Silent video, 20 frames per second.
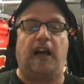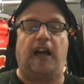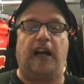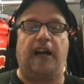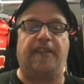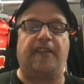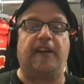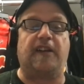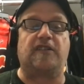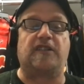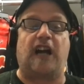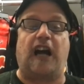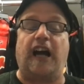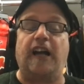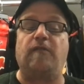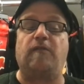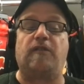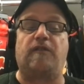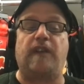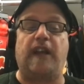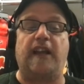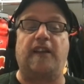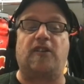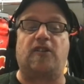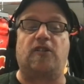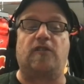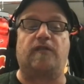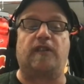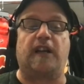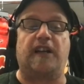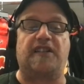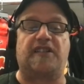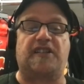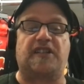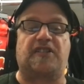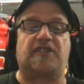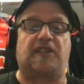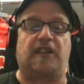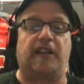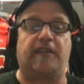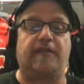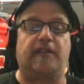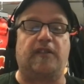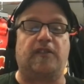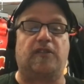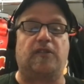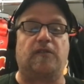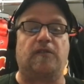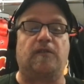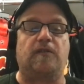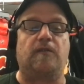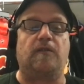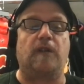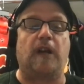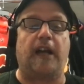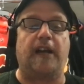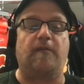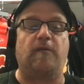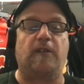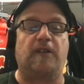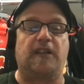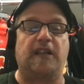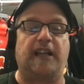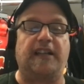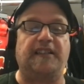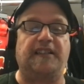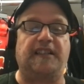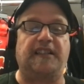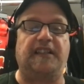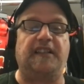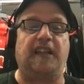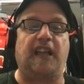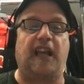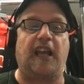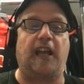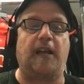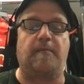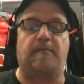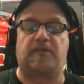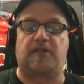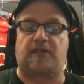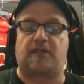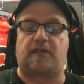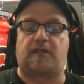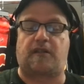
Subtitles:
they're tied with Vancouver at 6-11-2 with 19 games.